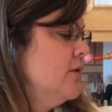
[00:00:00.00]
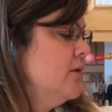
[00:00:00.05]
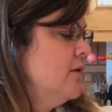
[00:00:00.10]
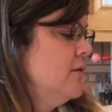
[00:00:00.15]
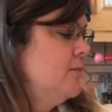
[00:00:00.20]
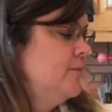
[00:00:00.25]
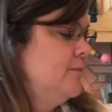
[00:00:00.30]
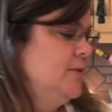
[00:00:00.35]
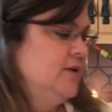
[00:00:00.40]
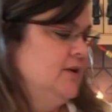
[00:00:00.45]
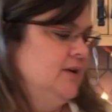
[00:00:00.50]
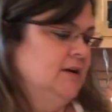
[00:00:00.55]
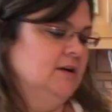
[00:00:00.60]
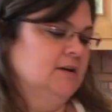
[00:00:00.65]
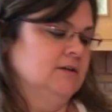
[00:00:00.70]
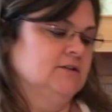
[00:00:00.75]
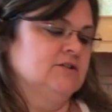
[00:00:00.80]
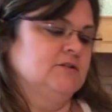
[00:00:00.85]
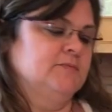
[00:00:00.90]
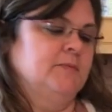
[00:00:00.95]
will put in
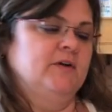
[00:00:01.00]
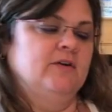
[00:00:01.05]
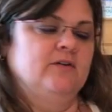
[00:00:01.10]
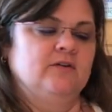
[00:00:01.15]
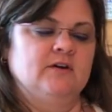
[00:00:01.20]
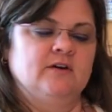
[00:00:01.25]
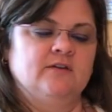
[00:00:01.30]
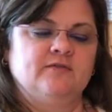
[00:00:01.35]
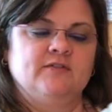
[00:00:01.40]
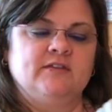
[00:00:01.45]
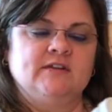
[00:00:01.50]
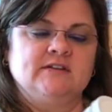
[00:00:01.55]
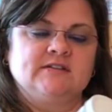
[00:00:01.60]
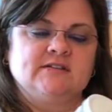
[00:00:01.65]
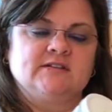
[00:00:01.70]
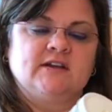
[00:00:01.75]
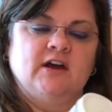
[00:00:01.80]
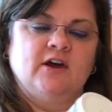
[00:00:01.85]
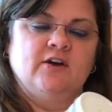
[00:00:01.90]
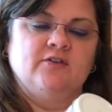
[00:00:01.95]
a spoon of
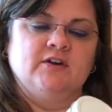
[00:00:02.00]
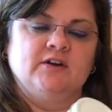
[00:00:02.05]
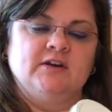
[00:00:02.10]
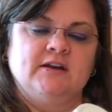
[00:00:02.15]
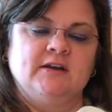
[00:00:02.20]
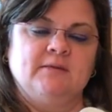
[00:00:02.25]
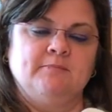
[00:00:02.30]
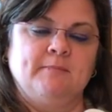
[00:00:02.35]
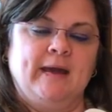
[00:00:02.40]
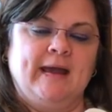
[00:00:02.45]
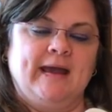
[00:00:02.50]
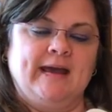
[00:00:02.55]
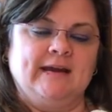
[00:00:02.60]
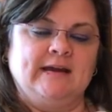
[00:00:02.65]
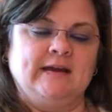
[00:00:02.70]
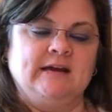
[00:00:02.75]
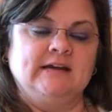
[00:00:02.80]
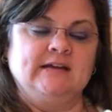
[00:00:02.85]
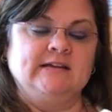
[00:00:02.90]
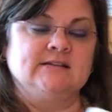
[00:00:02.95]
this coconut
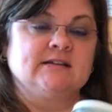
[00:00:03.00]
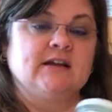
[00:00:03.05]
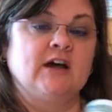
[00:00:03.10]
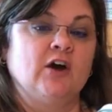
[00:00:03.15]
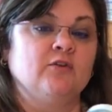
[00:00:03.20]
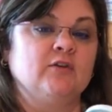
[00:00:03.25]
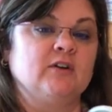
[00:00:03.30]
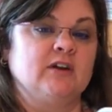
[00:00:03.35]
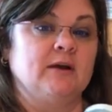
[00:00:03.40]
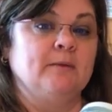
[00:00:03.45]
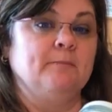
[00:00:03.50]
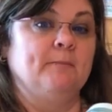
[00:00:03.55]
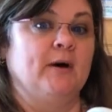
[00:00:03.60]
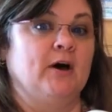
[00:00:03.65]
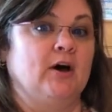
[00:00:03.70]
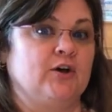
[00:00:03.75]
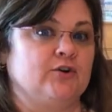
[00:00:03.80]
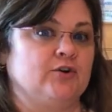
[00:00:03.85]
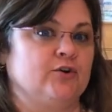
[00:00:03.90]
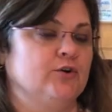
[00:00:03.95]
manna. It's coconut
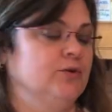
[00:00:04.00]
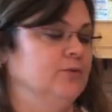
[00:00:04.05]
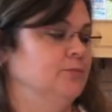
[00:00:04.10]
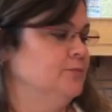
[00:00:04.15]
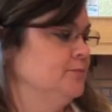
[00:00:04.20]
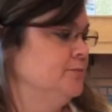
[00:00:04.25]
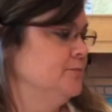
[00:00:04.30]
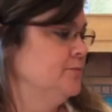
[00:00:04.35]
butter.